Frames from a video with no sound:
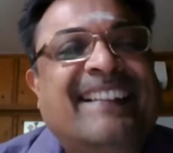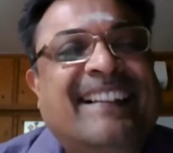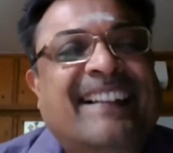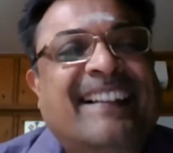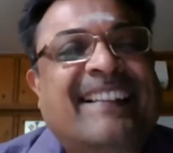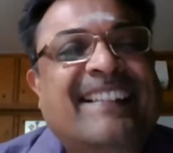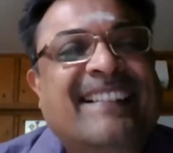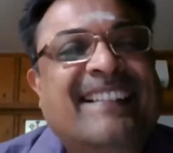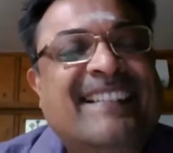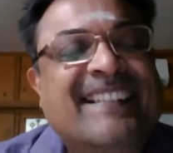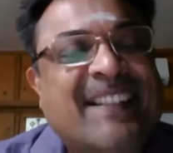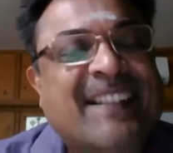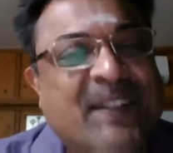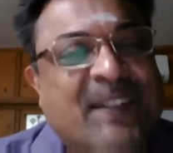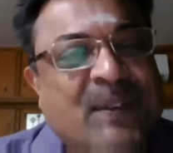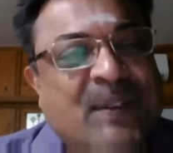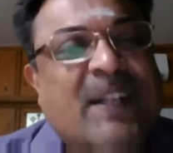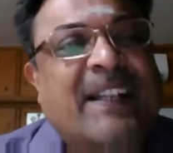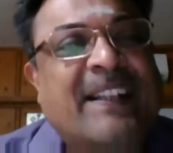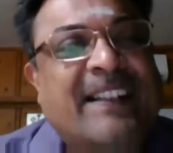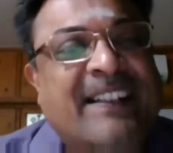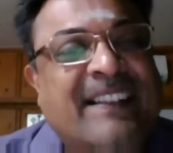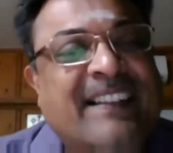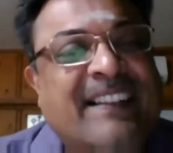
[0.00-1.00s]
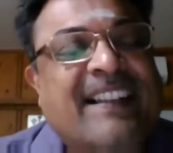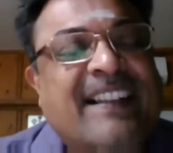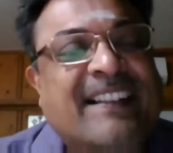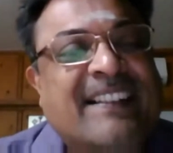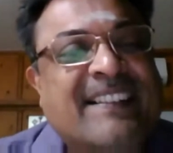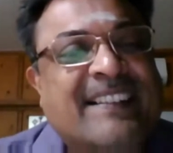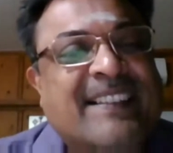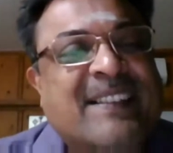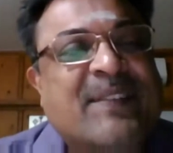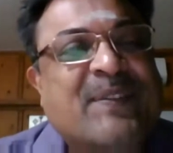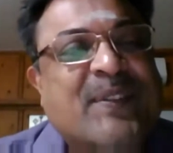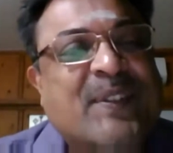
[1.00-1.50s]
and his erudite
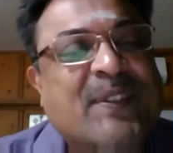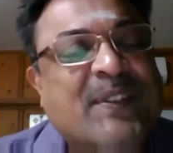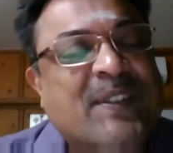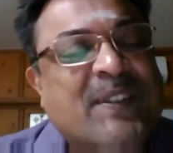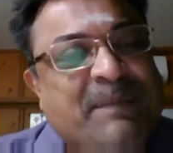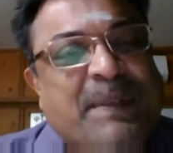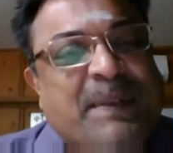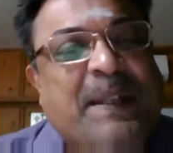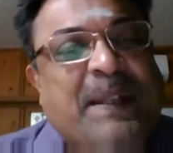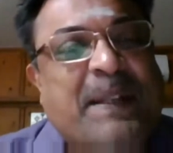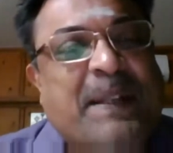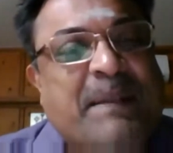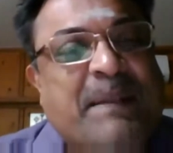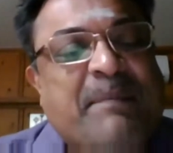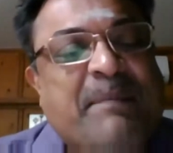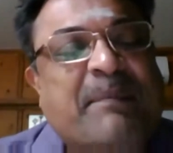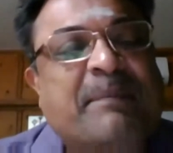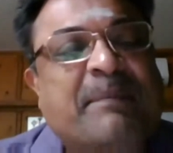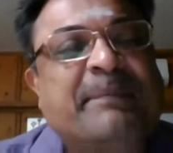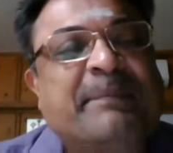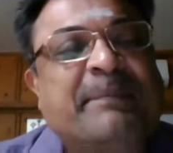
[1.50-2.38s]
lecture for some time.